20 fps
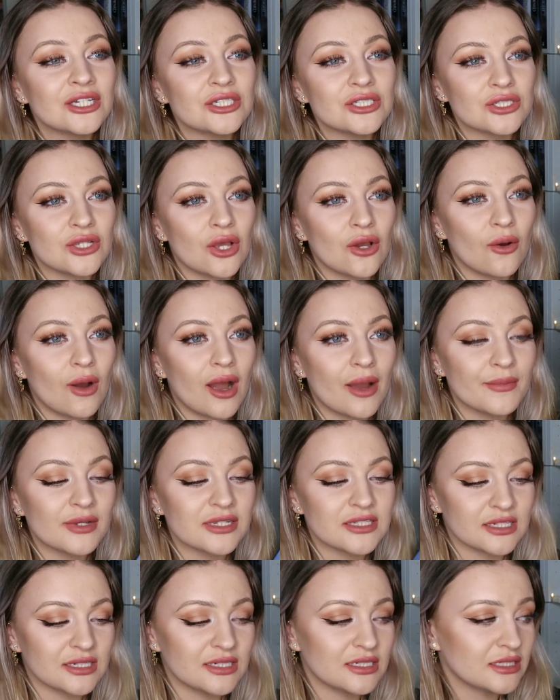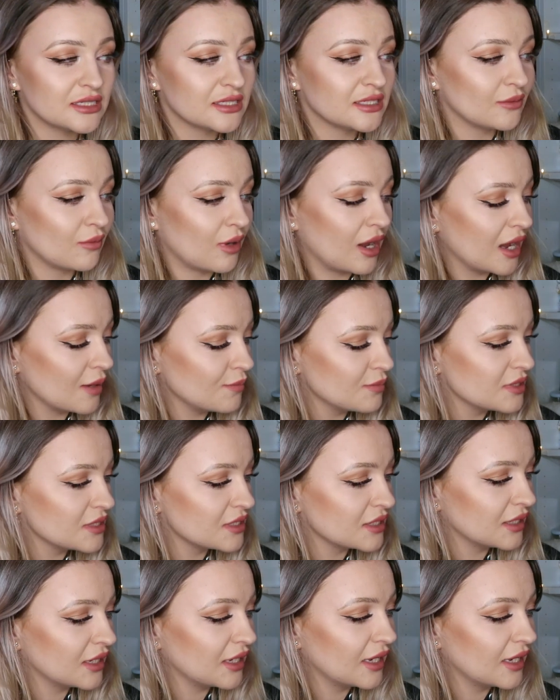So I'm excited to see what happens in